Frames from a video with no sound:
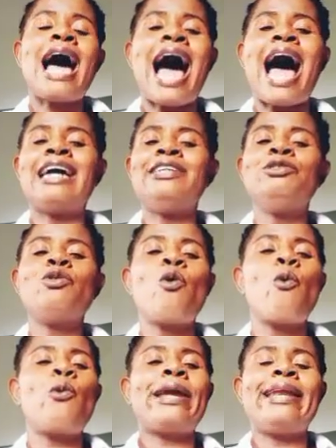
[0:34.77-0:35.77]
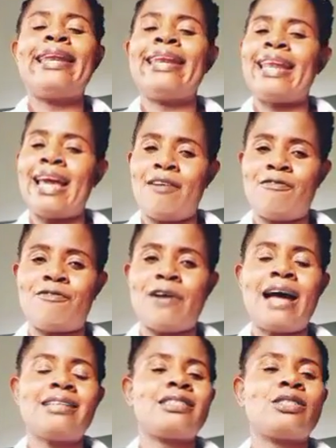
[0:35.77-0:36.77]
and you will
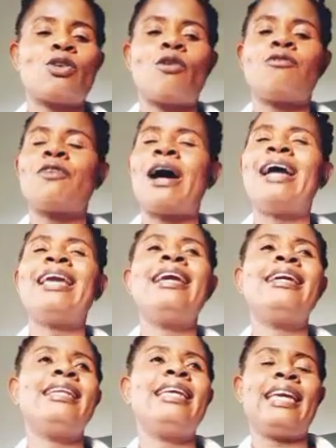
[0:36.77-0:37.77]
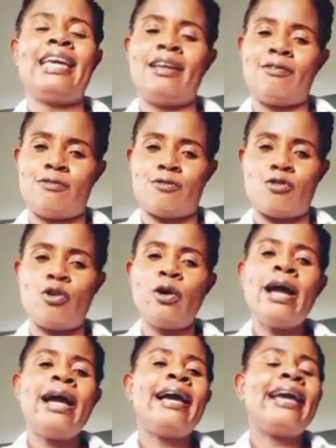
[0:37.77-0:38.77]
never suffer any
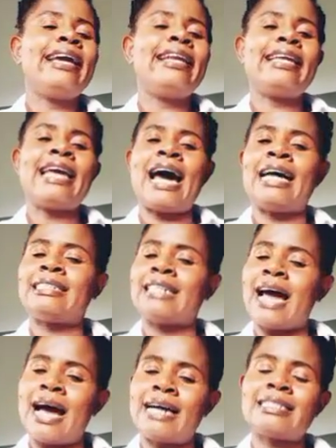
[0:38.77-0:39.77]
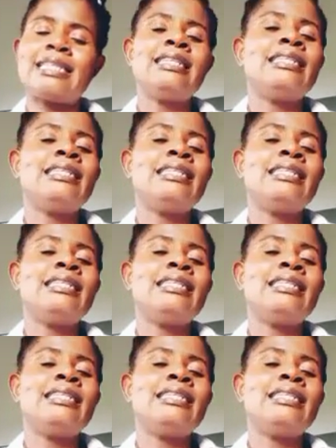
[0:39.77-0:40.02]
evil, any attacks,